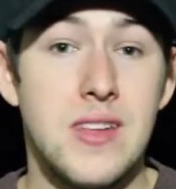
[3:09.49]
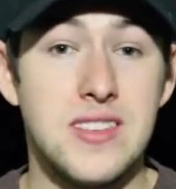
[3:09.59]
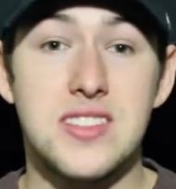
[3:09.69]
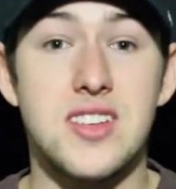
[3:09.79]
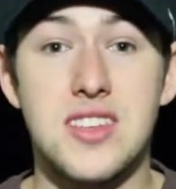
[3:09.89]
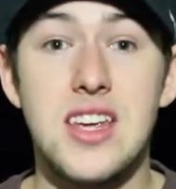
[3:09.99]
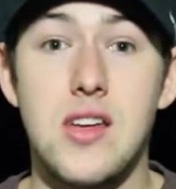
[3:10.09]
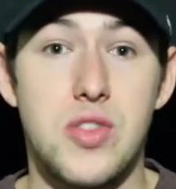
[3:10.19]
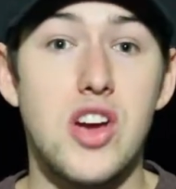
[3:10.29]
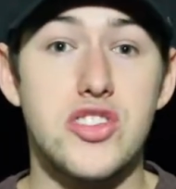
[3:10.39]
And this is the
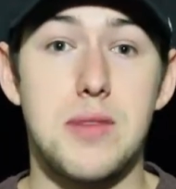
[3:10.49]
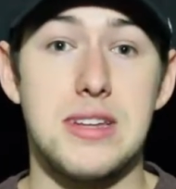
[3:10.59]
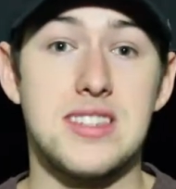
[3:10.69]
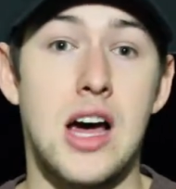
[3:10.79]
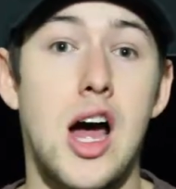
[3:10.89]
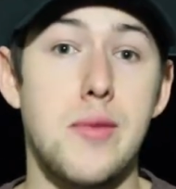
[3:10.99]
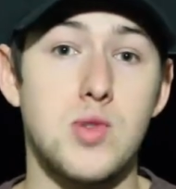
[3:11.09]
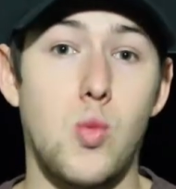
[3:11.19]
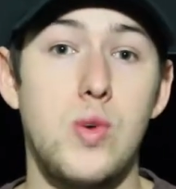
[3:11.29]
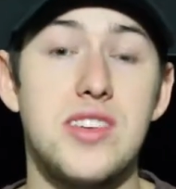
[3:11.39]
thing, there's going to be
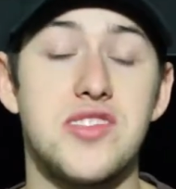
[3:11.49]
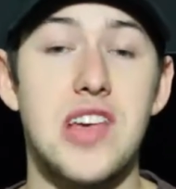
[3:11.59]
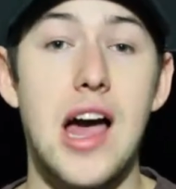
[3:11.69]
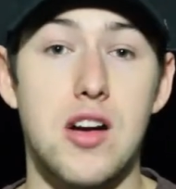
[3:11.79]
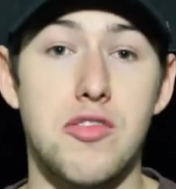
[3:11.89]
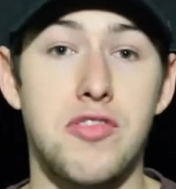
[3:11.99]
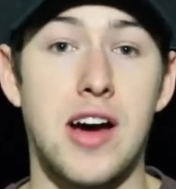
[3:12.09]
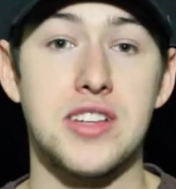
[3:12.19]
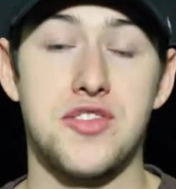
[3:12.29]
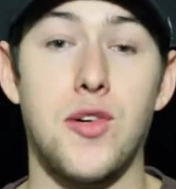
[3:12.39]
times when we
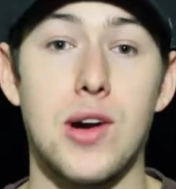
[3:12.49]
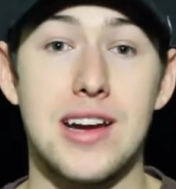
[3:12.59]
sacrifice for